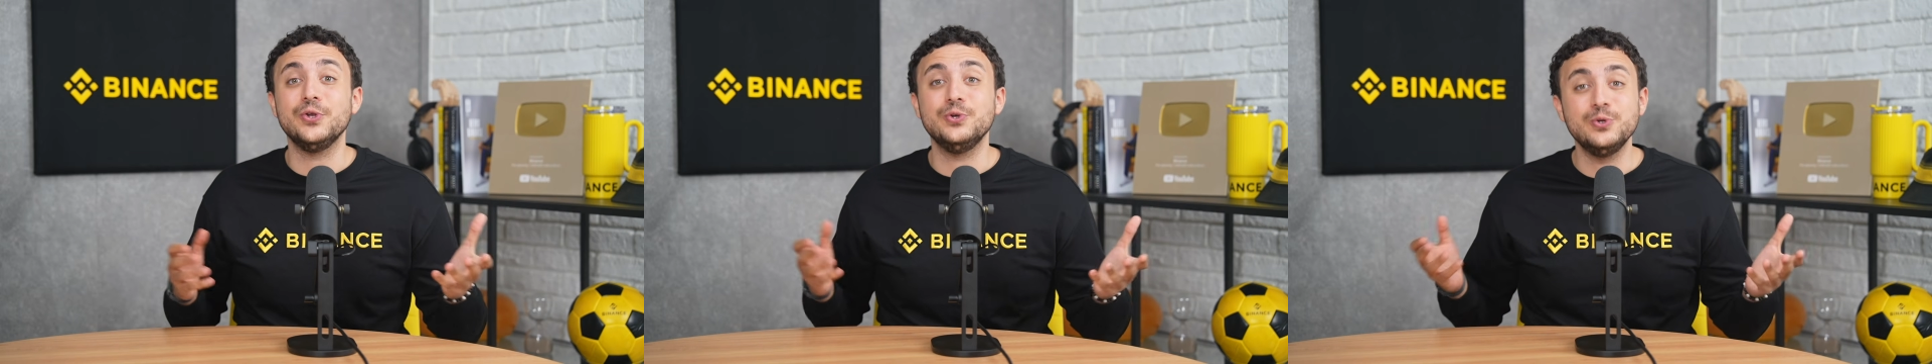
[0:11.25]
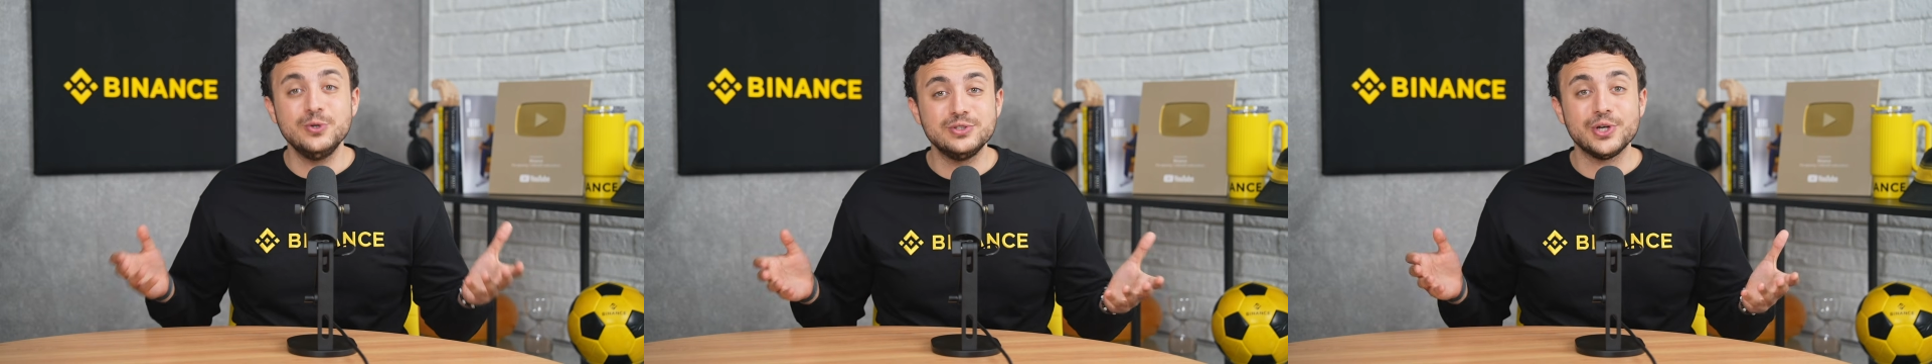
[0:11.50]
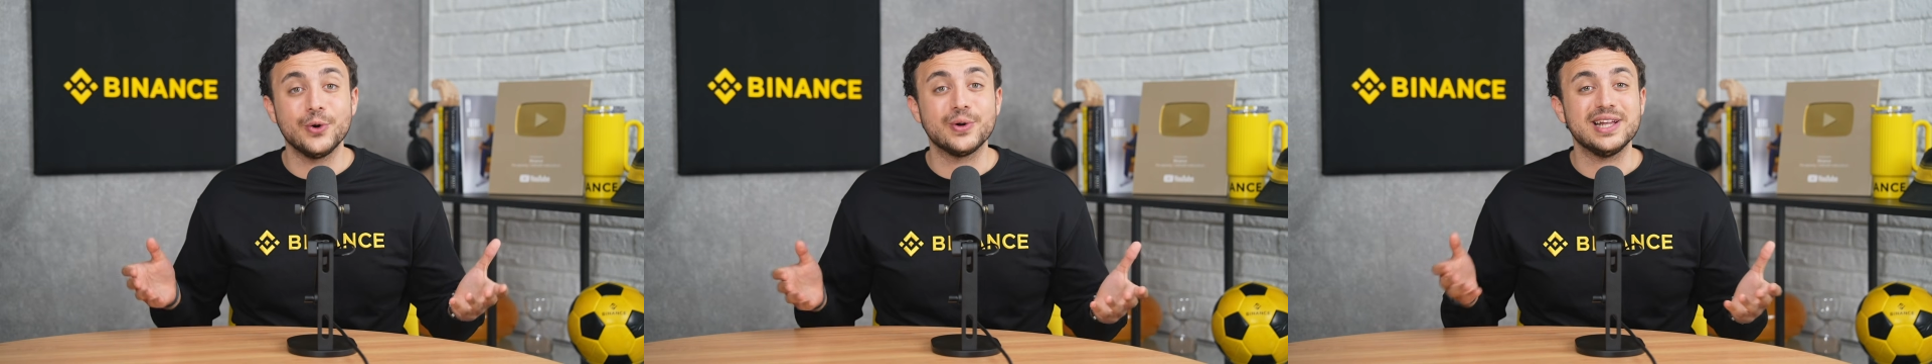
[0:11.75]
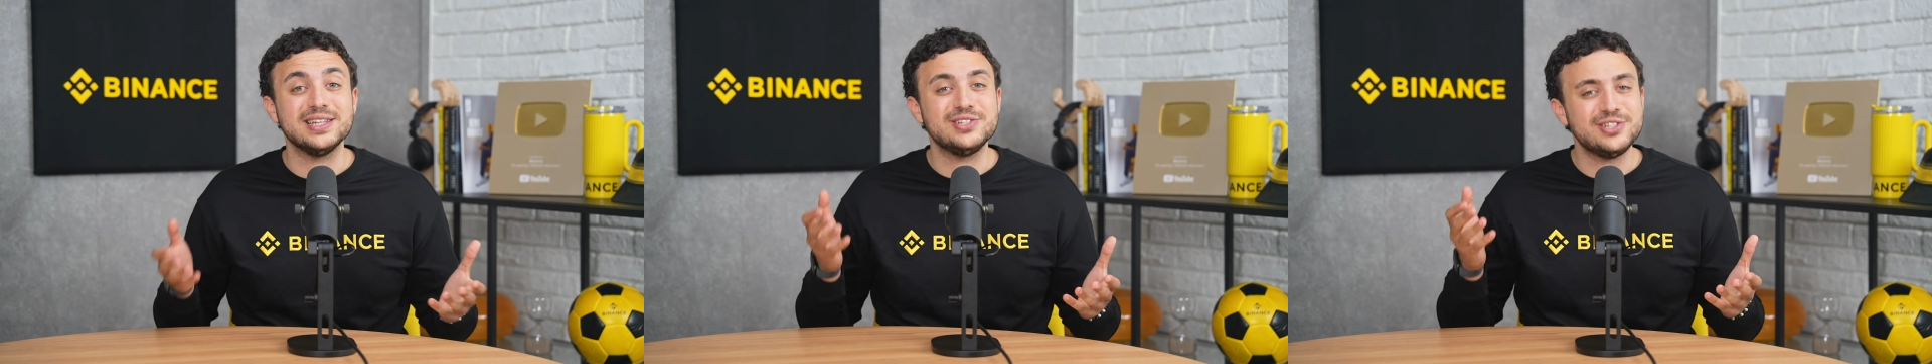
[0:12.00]
new
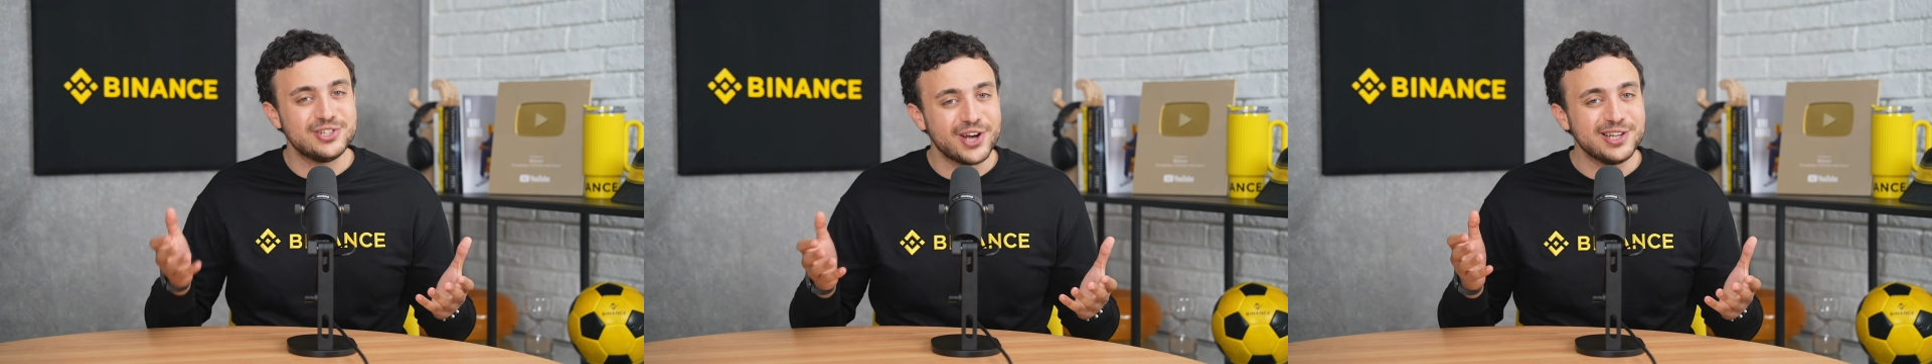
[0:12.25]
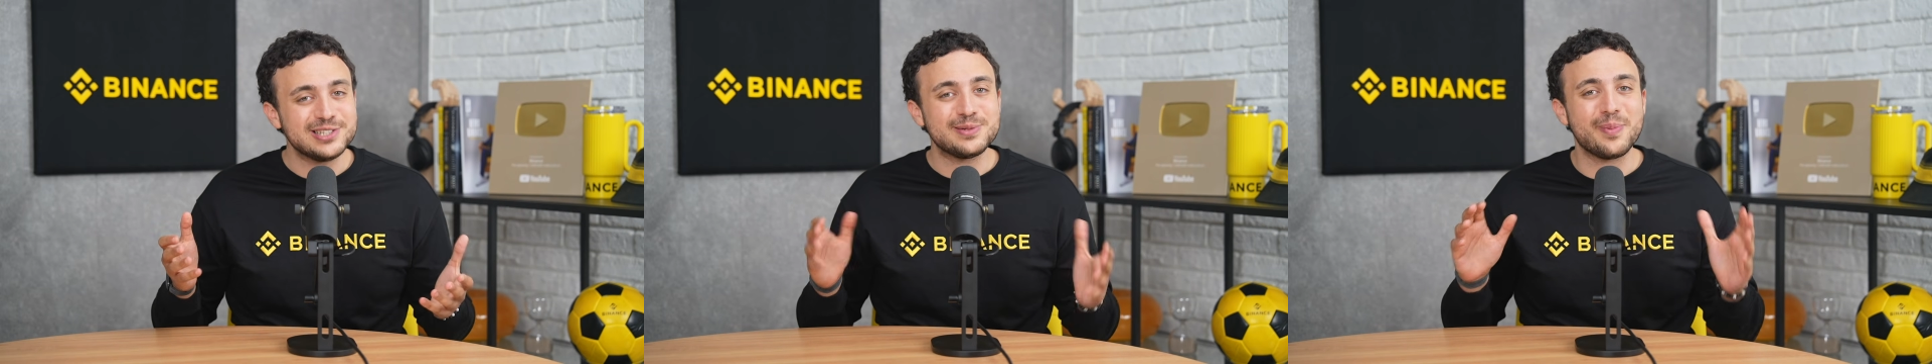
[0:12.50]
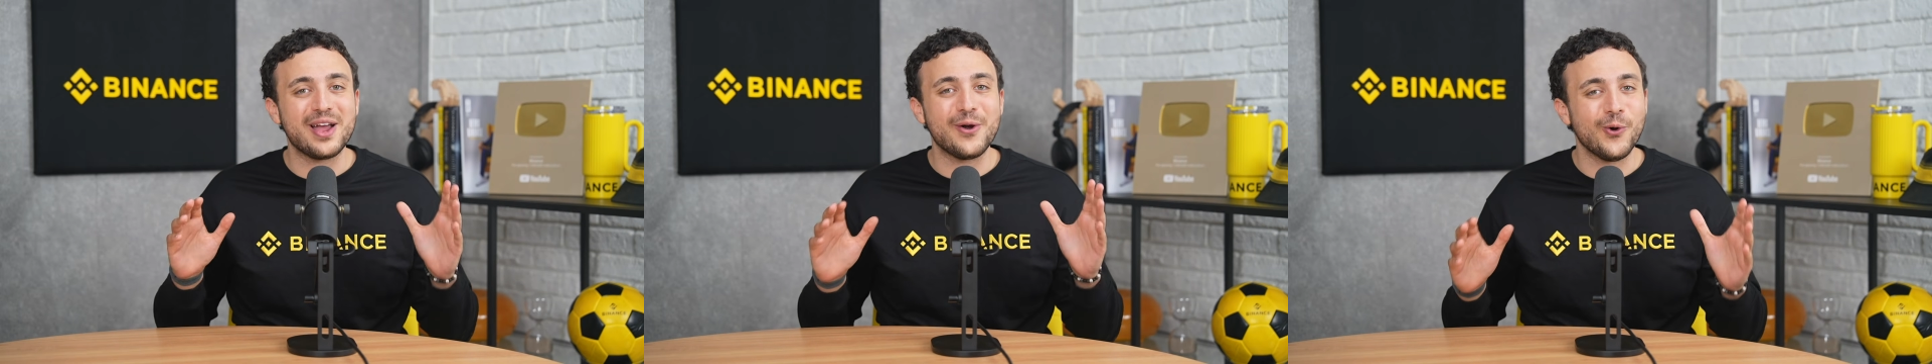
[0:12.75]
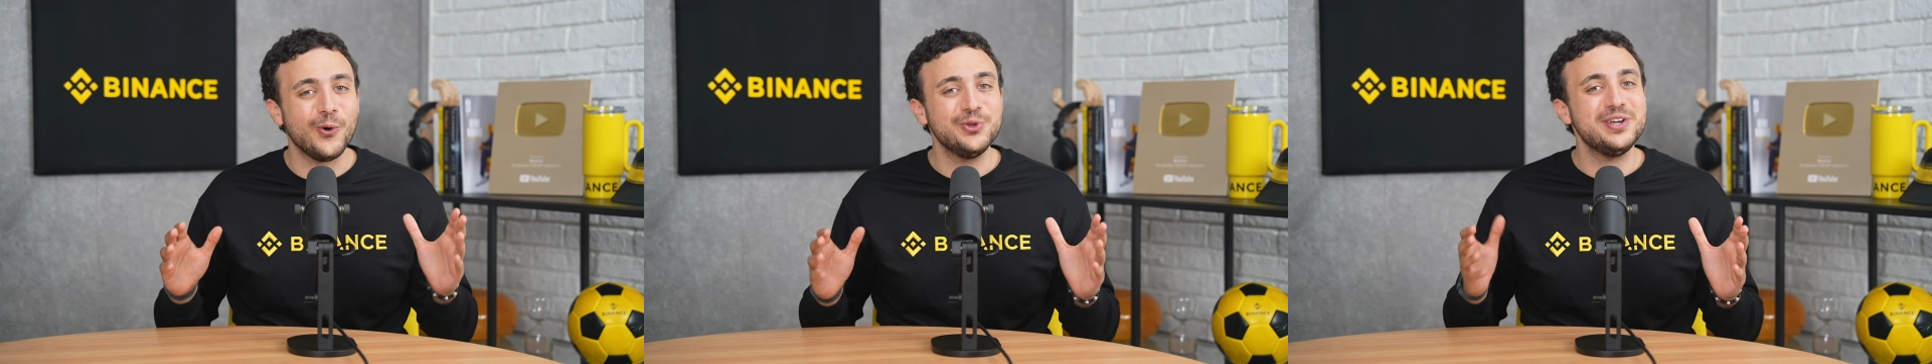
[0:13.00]
tokens just by
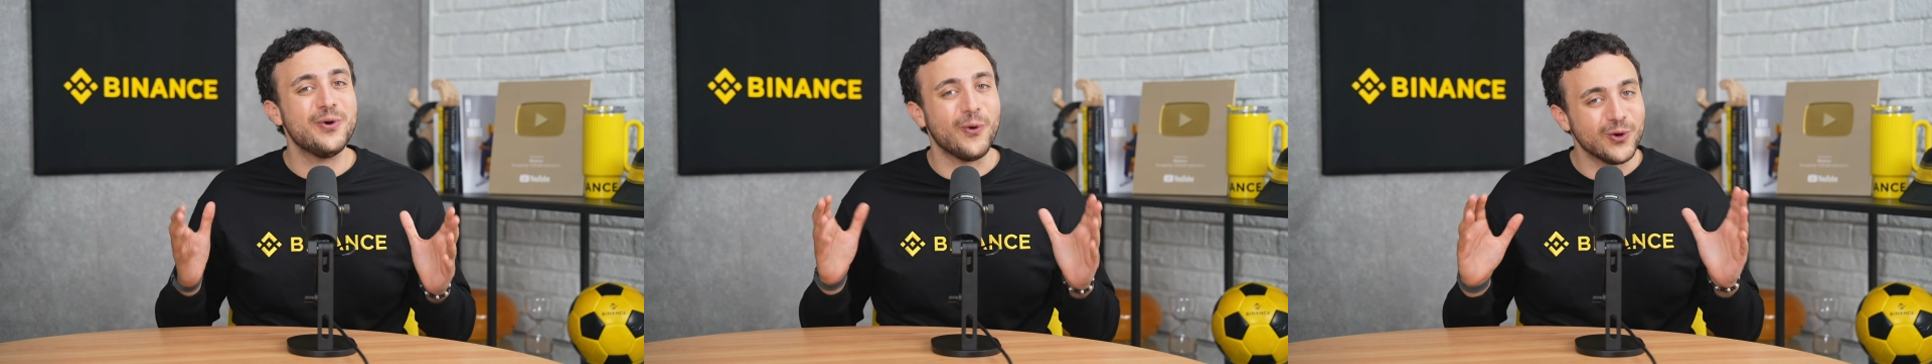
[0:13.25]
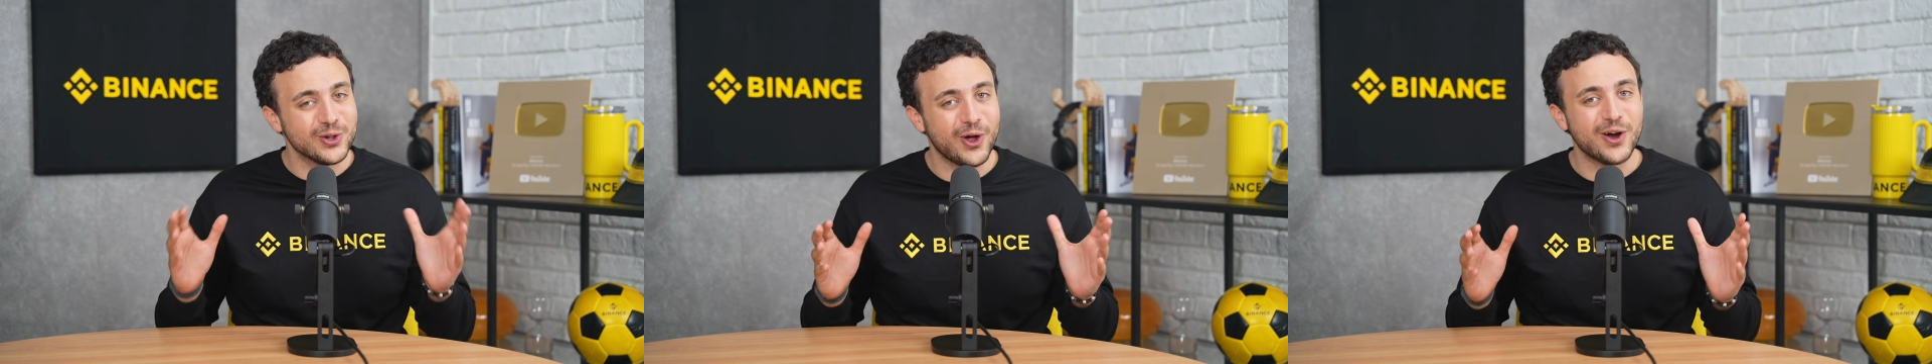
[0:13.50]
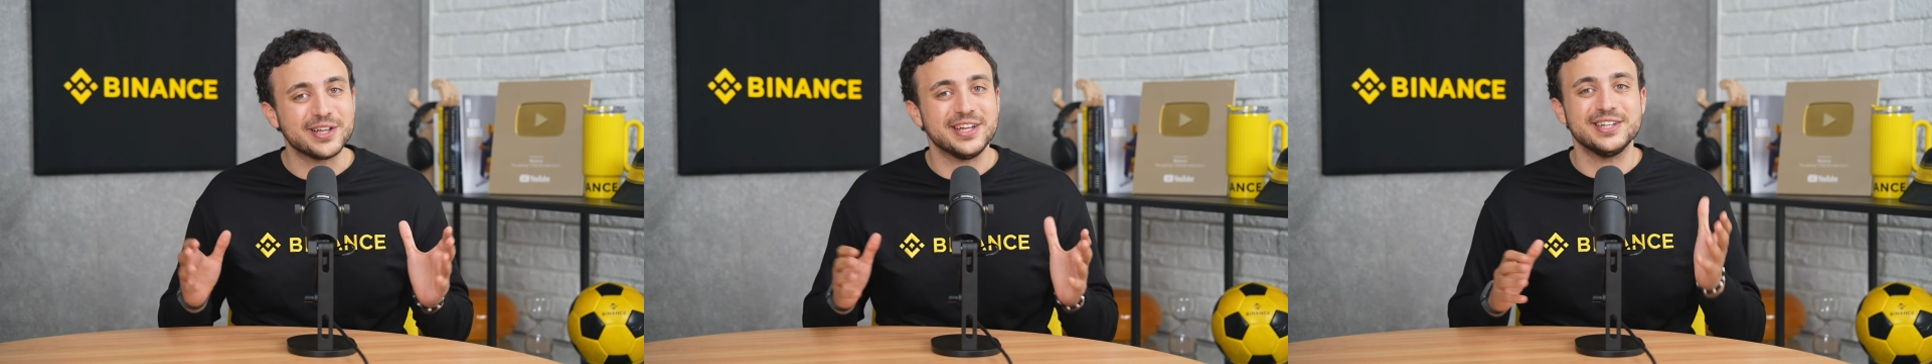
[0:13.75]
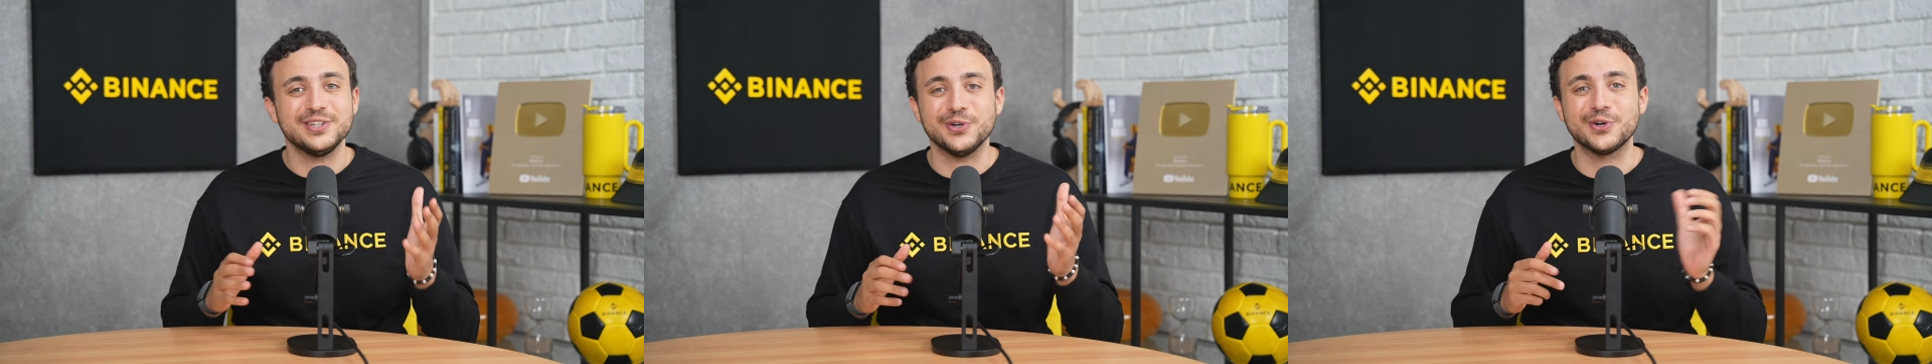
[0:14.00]
holding or locking
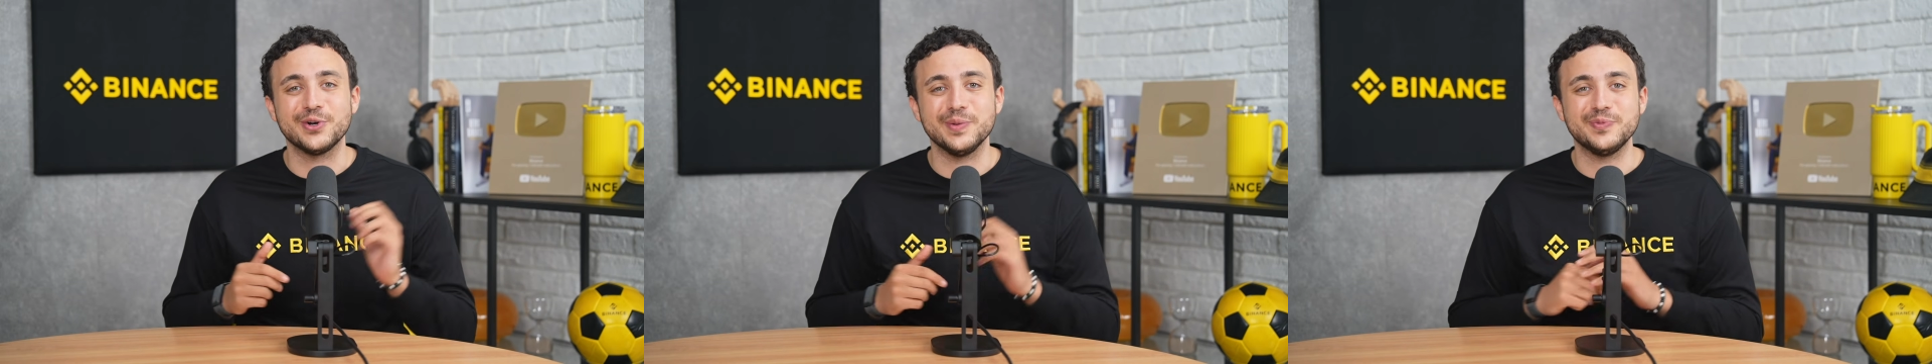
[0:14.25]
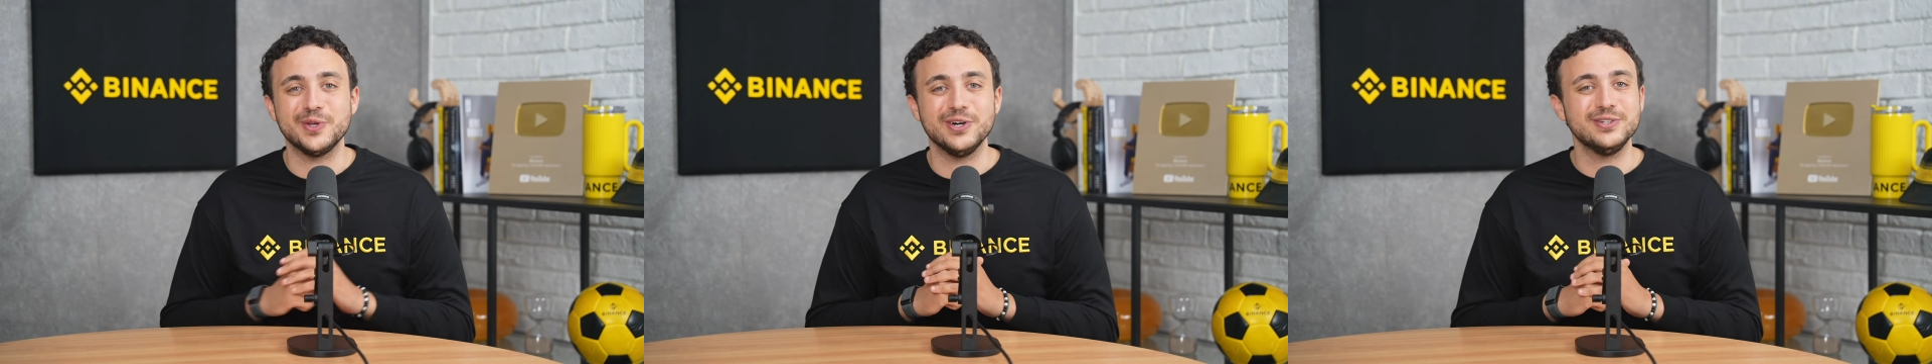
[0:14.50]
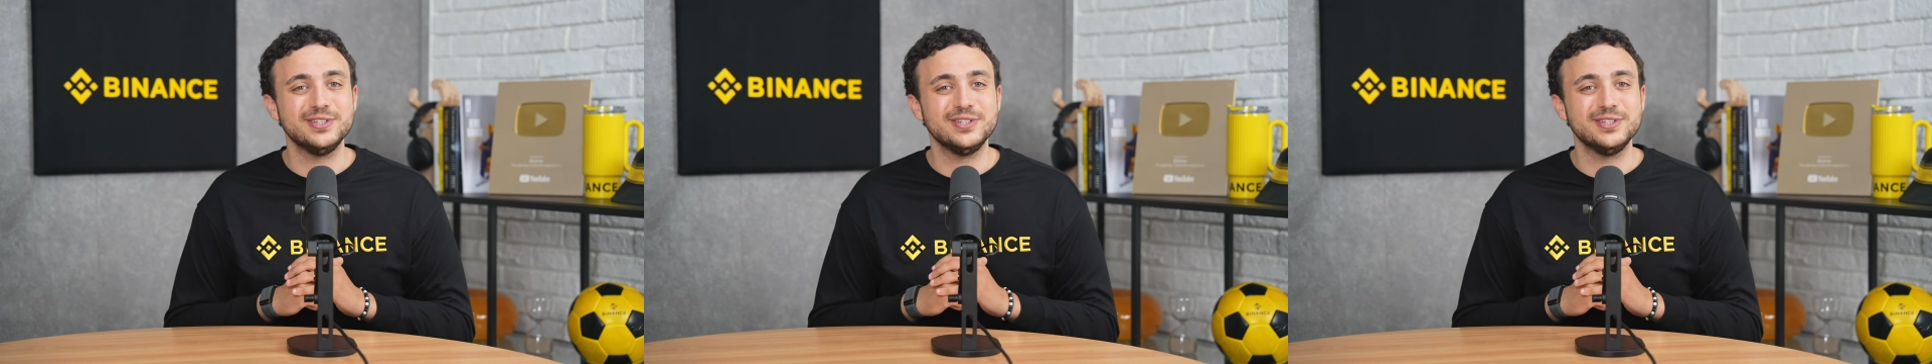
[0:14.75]
your crypto.